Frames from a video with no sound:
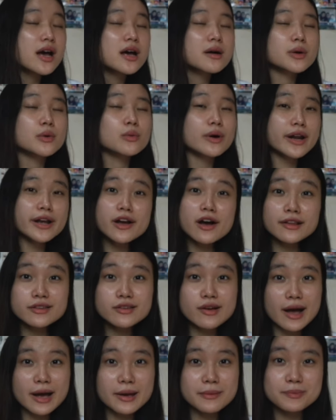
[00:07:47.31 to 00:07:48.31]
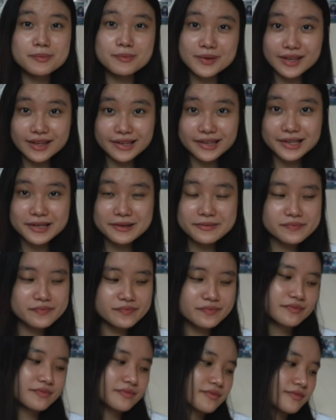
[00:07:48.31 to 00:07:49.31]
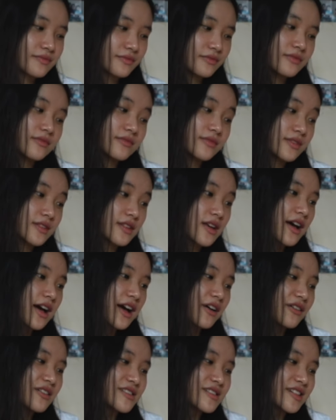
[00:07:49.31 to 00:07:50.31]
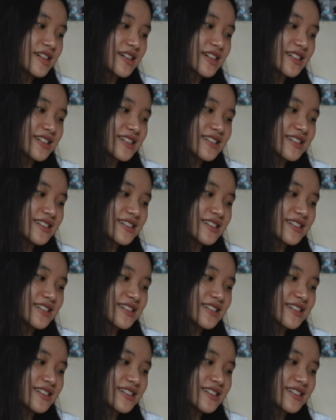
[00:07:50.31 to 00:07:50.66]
but when I got to IB, I was like,